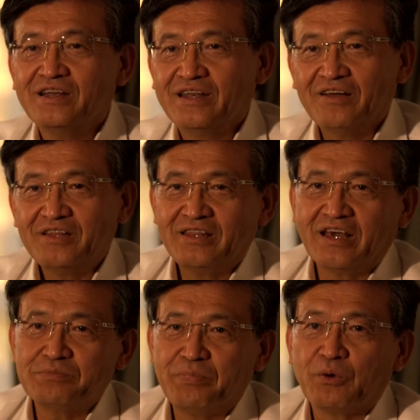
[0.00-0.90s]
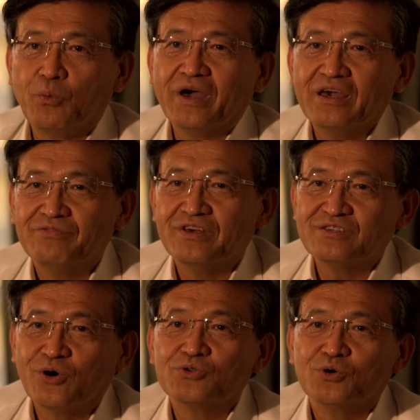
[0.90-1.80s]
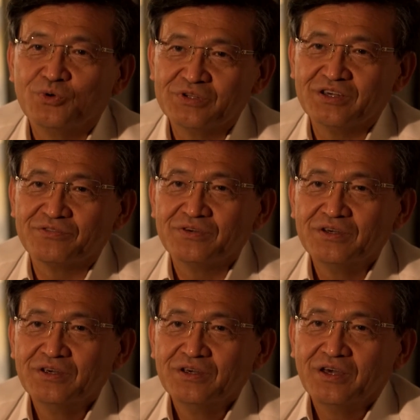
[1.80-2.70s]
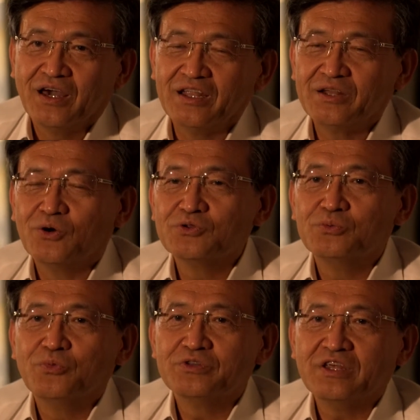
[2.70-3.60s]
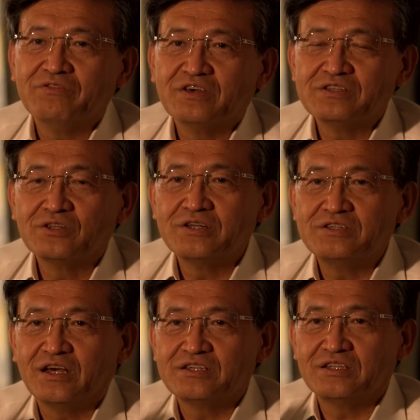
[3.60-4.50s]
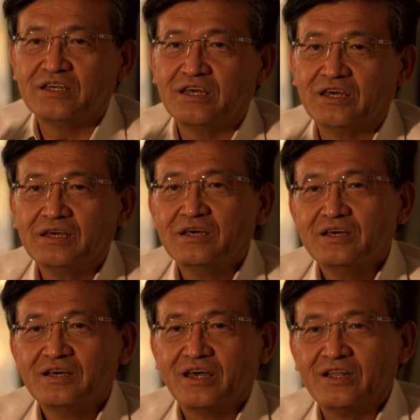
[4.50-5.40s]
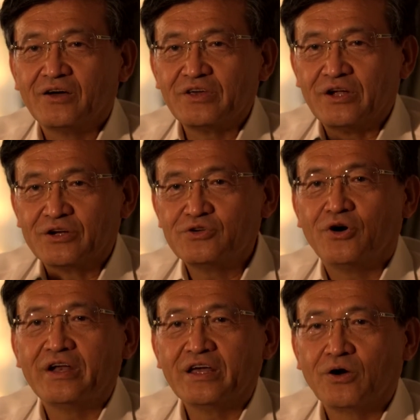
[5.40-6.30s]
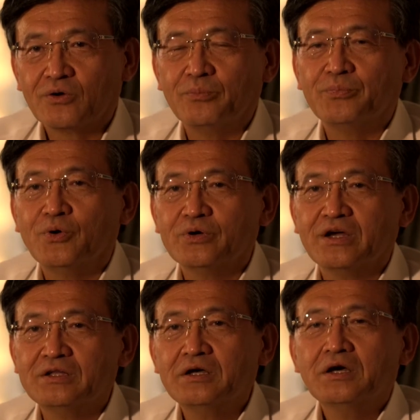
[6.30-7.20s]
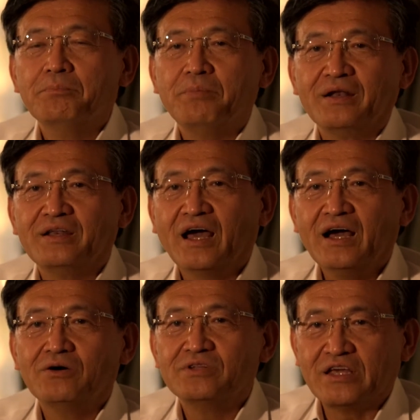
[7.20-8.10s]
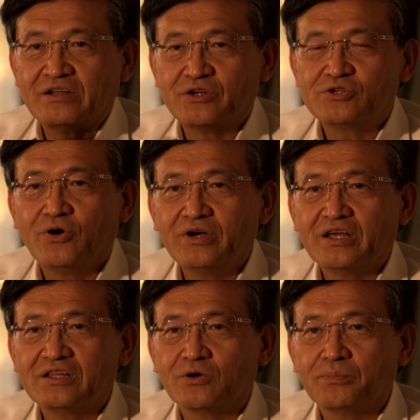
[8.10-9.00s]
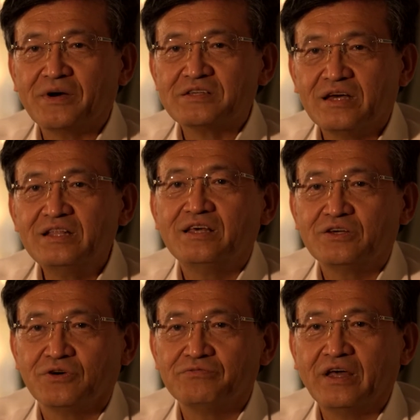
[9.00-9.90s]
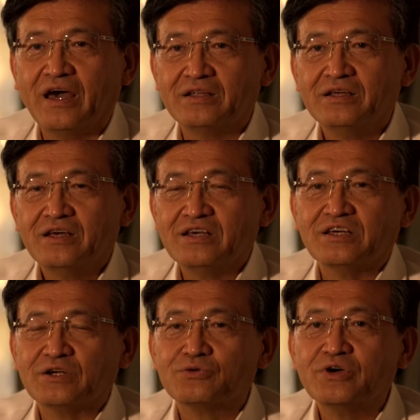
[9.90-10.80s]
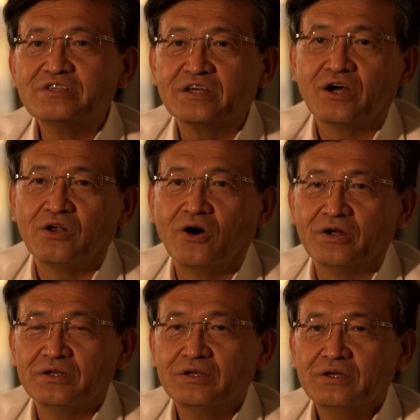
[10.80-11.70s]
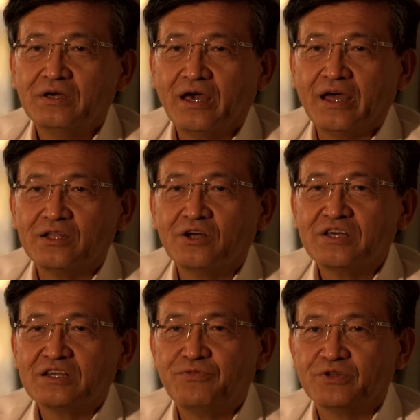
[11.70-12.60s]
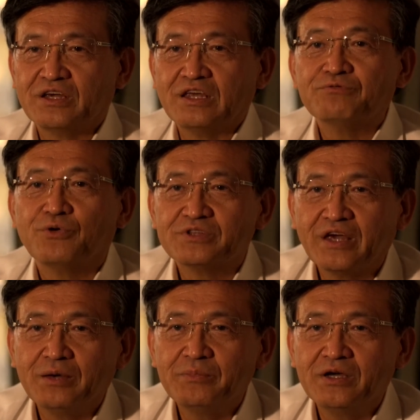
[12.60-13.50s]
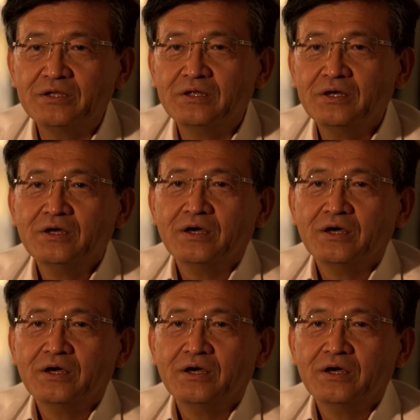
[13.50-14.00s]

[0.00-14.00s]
Now the next big wave is automotive, and then automotive is not just the electronic or component, but now the electronic, the percentage of that is increasing a lot, and not just for the infotainment,